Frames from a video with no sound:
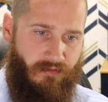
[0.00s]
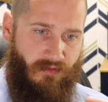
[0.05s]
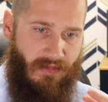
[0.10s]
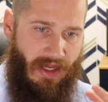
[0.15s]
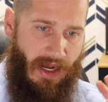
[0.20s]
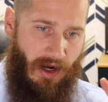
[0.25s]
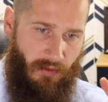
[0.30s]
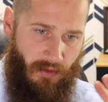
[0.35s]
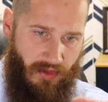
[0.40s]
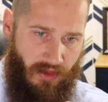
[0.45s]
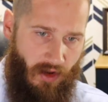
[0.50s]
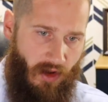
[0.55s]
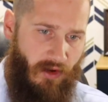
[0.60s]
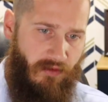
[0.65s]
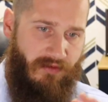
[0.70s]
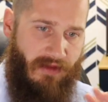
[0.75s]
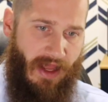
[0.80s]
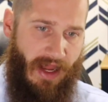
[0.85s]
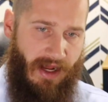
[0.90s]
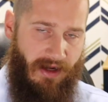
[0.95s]
Now with all
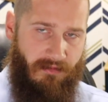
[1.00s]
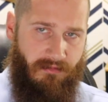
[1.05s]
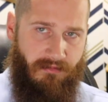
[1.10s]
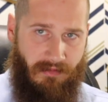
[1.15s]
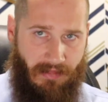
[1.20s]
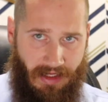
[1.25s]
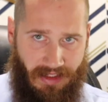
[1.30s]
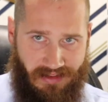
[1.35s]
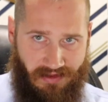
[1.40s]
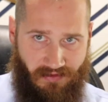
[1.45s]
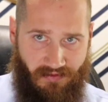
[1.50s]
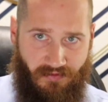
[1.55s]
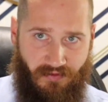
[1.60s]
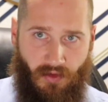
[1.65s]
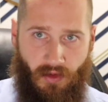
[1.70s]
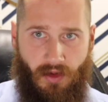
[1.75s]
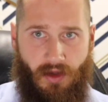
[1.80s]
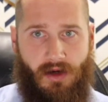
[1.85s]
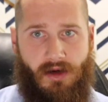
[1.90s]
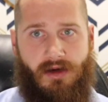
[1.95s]
of that as a
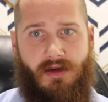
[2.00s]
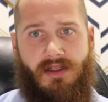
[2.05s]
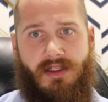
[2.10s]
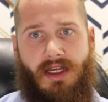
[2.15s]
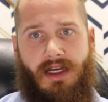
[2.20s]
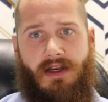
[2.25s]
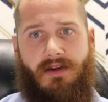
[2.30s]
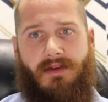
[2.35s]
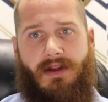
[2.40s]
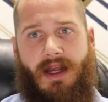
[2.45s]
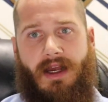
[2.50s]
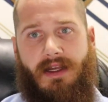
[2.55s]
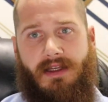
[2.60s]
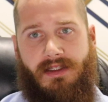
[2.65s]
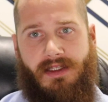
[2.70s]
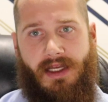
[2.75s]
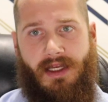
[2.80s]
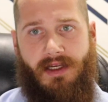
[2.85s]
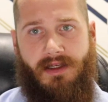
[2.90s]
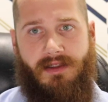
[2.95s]
full understanding of
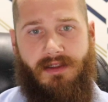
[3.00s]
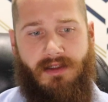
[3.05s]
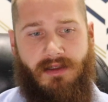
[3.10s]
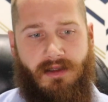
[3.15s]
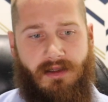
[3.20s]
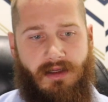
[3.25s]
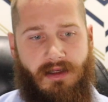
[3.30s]
context,